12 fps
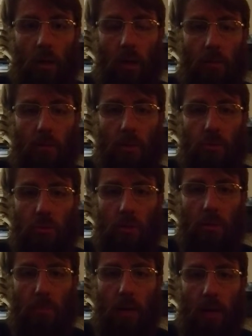of our
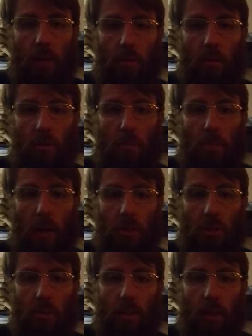true power,
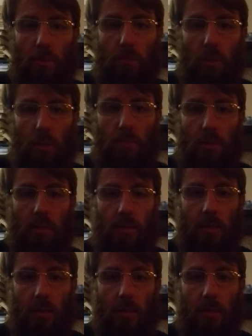passion, and purpose